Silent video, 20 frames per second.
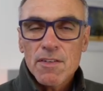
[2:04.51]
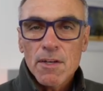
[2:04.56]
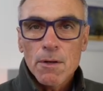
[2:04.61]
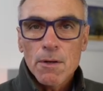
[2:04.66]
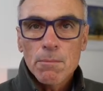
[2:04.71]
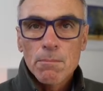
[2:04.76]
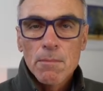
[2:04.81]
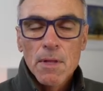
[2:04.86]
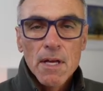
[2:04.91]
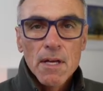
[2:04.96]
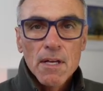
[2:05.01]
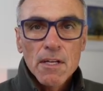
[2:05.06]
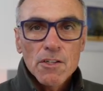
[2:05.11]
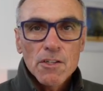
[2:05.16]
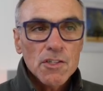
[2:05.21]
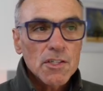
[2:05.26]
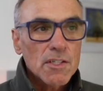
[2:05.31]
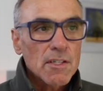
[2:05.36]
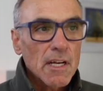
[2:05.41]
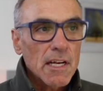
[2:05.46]
So
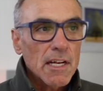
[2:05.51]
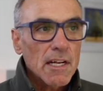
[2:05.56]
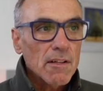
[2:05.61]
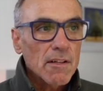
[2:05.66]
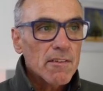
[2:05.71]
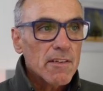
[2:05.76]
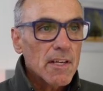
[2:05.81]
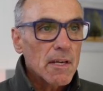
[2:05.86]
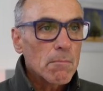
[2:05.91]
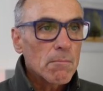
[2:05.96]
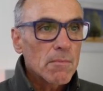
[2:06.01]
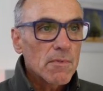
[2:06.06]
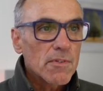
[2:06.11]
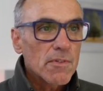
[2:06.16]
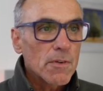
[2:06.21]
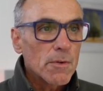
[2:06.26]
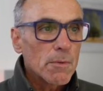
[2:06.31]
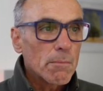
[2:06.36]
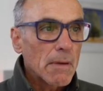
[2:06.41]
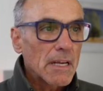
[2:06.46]
just a little tip
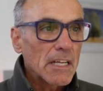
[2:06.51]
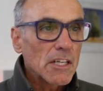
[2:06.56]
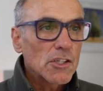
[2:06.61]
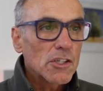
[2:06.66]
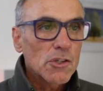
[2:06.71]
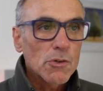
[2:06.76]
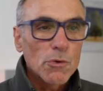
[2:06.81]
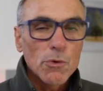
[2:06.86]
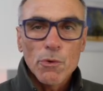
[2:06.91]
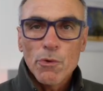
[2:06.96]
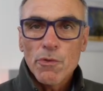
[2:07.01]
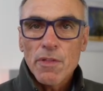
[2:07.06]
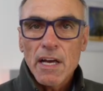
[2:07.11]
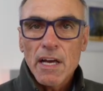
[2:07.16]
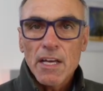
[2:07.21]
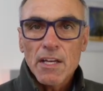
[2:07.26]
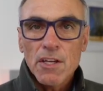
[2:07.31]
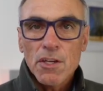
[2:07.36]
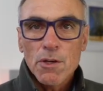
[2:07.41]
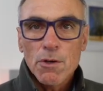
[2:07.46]
to make sure
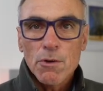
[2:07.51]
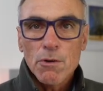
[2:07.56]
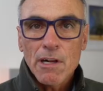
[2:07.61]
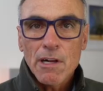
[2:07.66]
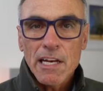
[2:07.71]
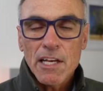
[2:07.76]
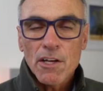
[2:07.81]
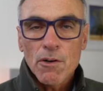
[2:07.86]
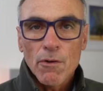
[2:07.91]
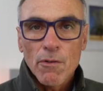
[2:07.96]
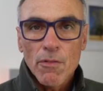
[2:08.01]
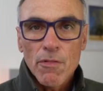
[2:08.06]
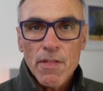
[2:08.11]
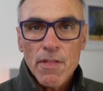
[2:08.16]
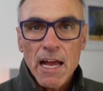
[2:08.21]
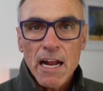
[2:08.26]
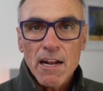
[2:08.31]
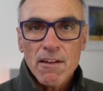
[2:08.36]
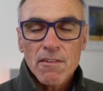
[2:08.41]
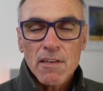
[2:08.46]
that you click
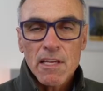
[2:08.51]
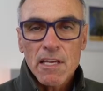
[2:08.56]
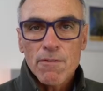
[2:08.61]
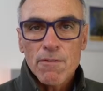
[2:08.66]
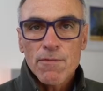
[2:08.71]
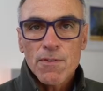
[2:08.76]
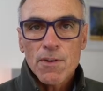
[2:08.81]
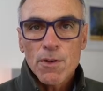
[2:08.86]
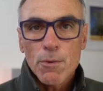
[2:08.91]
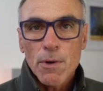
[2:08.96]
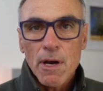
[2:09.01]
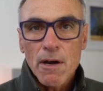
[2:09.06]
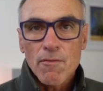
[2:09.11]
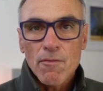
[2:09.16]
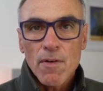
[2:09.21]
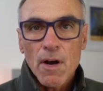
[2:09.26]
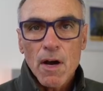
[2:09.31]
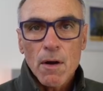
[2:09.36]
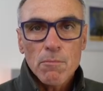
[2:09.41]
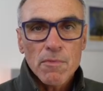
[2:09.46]
on that if you
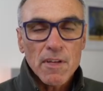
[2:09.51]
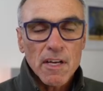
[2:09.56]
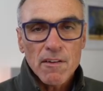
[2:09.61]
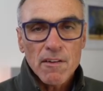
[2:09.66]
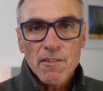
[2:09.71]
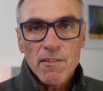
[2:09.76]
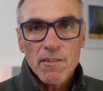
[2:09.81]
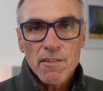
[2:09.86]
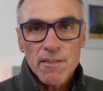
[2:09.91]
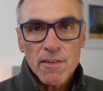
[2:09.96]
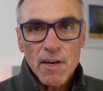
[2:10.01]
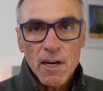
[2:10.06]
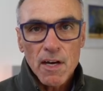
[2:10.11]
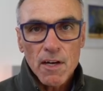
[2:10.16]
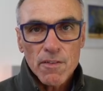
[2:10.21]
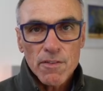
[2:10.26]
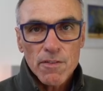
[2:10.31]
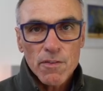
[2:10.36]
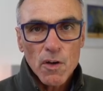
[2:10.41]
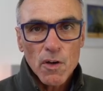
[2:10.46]
have updated
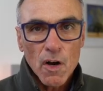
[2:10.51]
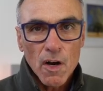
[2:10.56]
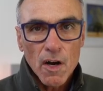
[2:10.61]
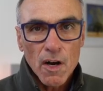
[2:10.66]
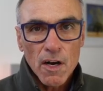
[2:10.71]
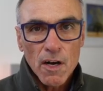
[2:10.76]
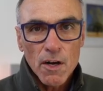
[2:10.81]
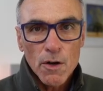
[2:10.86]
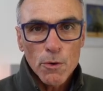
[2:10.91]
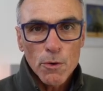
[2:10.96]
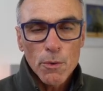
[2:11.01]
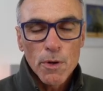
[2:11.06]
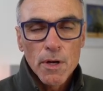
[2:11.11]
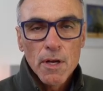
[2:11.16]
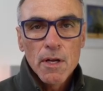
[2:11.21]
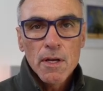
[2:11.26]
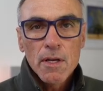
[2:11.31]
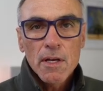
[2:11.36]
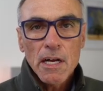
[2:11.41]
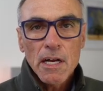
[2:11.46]
to Tahoe
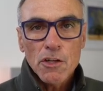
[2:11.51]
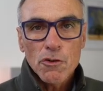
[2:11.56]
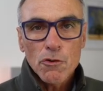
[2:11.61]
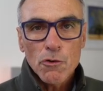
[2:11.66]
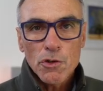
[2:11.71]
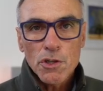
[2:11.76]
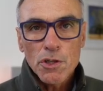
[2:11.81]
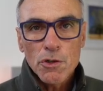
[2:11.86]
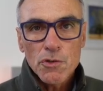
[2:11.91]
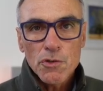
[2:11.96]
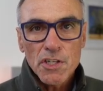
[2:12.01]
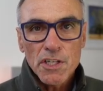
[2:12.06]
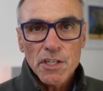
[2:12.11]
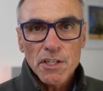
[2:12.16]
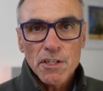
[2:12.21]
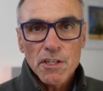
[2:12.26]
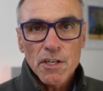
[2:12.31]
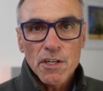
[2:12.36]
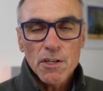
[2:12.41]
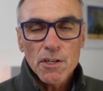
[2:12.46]
and you're
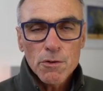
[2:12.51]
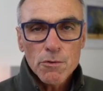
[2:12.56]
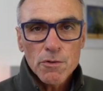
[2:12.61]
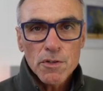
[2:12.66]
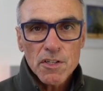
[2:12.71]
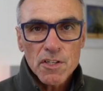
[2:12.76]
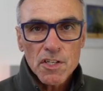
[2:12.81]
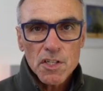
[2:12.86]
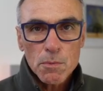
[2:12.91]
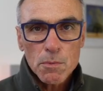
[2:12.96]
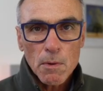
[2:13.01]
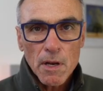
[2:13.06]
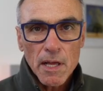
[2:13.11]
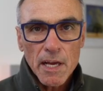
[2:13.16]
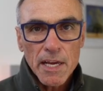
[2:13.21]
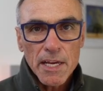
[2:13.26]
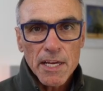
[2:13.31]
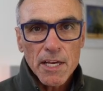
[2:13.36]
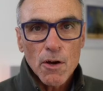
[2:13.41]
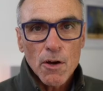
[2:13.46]
using Lunar
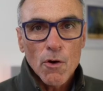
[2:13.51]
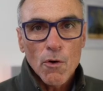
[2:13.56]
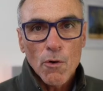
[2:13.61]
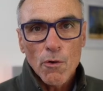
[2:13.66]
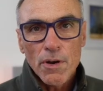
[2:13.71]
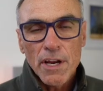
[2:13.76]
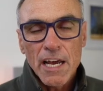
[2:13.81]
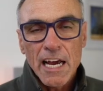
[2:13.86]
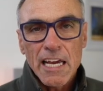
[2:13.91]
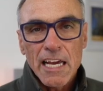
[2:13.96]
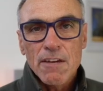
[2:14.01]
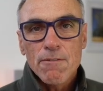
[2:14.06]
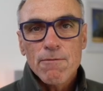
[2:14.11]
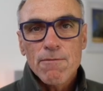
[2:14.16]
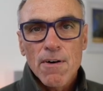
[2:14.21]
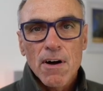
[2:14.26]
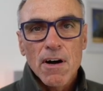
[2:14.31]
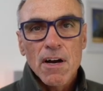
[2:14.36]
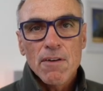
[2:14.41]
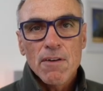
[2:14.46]
Display on a
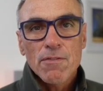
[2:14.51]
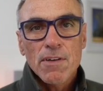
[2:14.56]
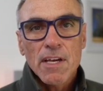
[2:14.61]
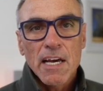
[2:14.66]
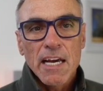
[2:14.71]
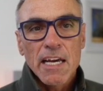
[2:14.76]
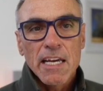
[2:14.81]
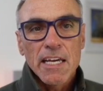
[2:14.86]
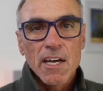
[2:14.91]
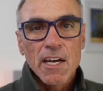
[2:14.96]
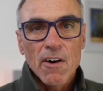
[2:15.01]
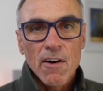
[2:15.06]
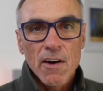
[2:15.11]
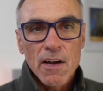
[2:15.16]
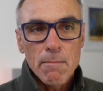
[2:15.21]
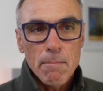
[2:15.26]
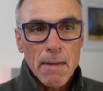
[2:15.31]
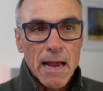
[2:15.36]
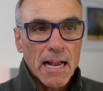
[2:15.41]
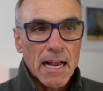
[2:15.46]
5K
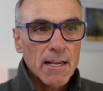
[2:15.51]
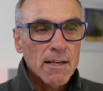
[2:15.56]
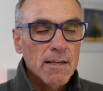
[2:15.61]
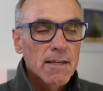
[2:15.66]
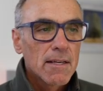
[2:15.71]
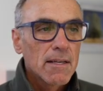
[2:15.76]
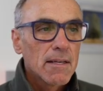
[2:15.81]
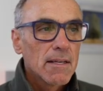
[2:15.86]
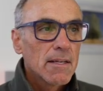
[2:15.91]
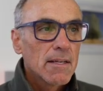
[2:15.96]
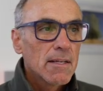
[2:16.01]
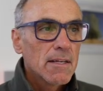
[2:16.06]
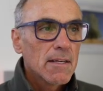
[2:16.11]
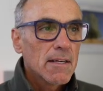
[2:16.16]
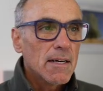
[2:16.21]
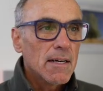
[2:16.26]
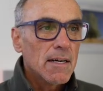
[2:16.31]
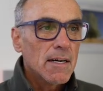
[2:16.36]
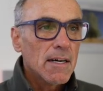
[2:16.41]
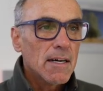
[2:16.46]

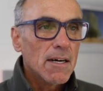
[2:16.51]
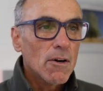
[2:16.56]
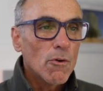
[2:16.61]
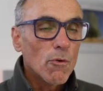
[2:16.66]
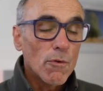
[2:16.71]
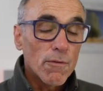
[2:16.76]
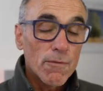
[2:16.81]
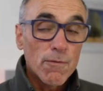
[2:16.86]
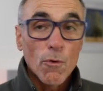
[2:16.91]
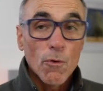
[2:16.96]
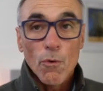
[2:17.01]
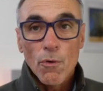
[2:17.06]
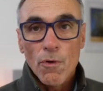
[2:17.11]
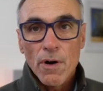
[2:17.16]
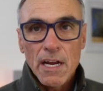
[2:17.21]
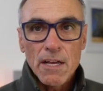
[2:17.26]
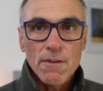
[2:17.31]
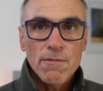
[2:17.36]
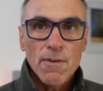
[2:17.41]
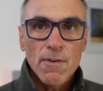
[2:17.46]
iMac or
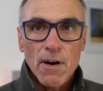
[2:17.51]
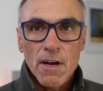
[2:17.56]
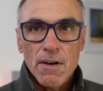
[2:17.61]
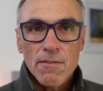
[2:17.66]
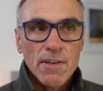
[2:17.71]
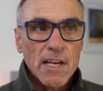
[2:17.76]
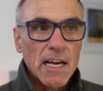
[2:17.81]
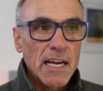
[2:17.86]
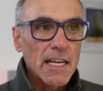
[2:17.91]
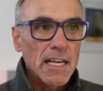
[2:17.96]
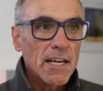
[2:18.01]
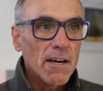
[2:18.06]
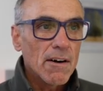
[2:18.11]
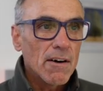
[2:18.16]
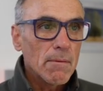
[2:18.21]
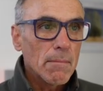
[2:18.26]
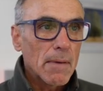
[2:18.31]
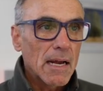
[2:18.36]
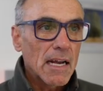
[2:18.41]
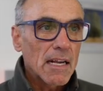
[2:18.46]
for a 5K
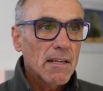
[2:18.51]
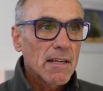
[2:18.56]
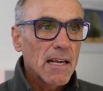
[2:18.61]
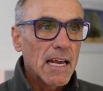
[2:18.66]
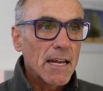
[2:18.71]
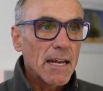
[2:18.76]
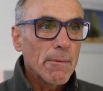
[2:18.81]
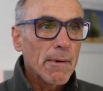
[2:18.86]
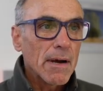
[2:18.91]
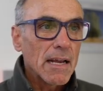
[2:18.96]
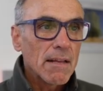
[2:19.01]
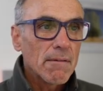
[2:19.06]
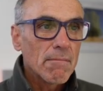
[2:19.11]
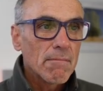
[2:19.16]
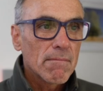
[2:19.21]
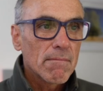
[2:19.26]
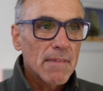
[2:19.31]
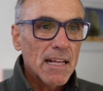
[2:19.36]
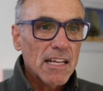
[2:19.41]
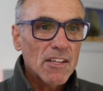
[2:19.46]
iMac.
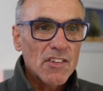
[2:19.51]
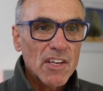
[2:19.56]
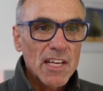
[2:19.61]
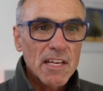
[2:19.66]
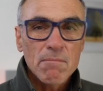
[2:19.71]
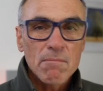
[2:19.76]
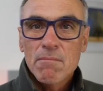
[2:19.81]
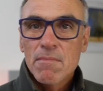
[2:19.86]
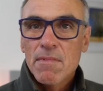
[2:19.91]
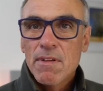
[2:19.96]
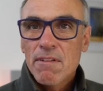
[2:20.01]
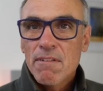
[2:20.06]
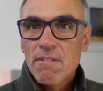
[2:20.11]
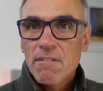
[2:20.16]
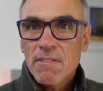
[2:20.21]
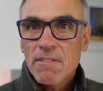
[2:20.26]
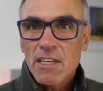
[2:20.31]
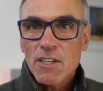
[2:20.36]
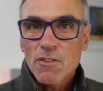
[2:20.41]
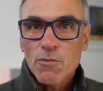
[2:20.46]
Anyway, that's it.
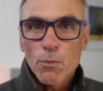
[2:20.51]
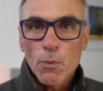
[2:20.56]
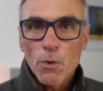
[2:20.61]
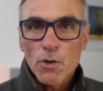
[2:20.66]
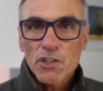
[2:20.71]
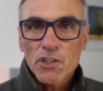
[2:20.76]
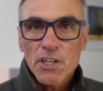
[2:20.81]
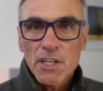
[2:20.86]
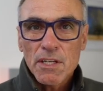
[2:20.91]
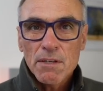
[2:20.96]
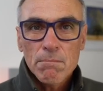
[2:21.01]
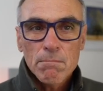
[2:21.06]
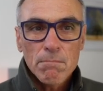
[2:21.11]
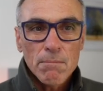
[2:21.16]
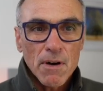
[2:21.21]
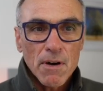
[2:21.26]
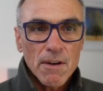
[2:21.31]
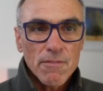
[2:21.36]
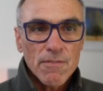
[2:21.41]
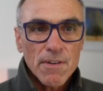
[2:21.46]
Thanks for watching.
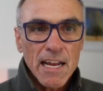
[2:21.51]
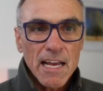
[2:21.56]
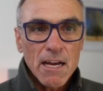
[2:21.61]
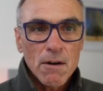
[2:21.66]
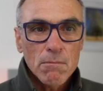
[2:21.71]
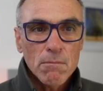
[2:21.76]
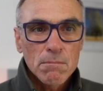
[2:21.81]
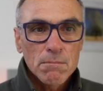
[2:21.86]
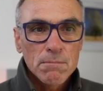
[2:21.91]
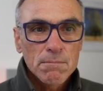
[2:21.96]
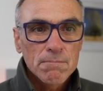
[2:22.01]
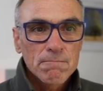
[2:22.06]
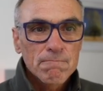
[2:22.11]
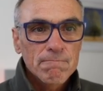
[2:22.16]
Bye for now.